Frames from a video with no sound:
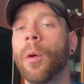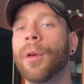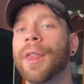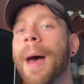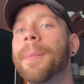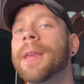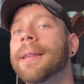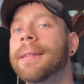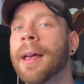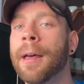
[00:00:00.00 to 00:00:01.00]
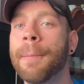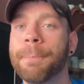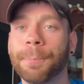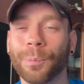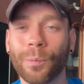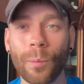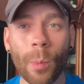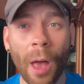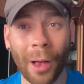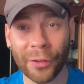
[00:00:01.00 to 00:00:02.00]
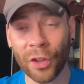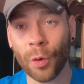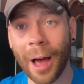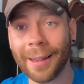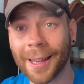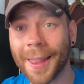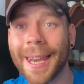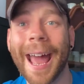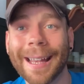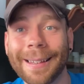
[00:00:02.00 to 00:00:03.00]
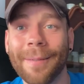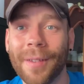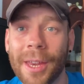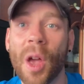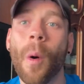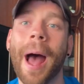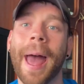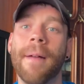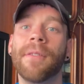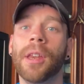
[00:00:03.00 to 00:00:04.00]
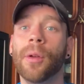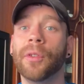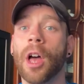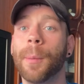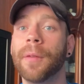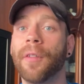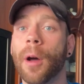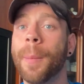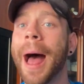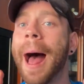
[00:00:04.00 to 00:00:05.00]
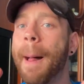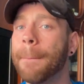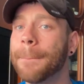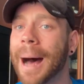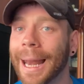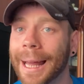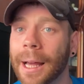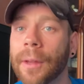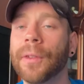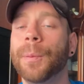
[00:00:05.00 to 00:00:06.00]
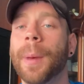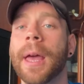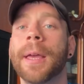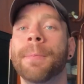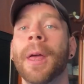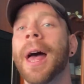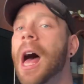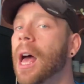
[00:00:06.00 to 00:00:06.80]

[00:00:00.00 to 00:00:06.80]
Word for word: With that being said, I'll see you guys on the next video. I have videos coming from Malaga, Spain.